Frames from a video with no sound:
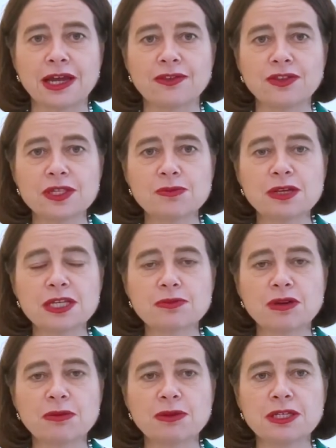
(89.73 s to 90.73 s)
and this makes
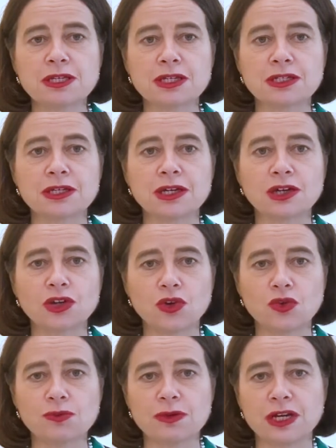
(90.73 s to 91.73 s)
PAPI data a
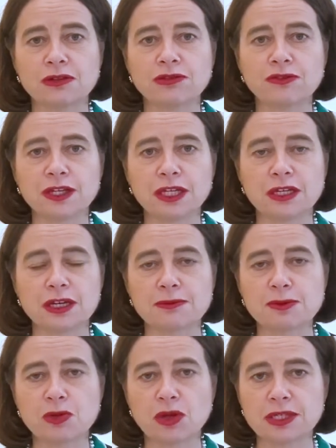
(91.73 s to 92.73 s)
goldmine for
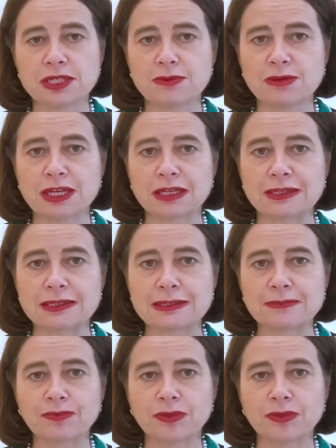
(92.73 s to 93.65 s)
Vietnam's policymakers.